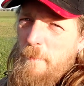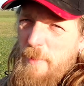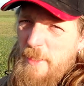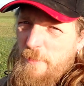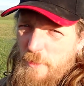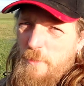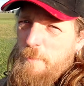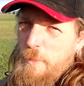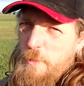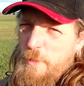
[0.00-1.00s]
piece of
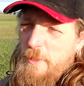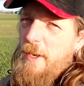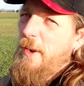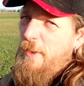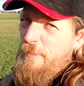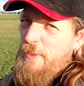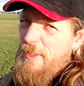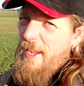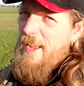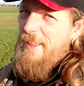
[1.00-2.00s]
pewter of the
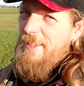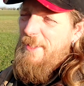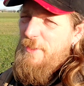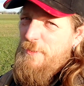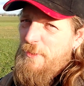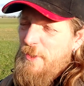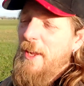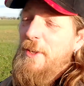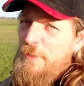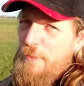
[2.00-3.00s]
day, at least.
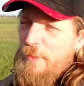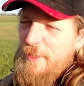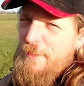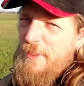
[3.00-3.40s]
So let's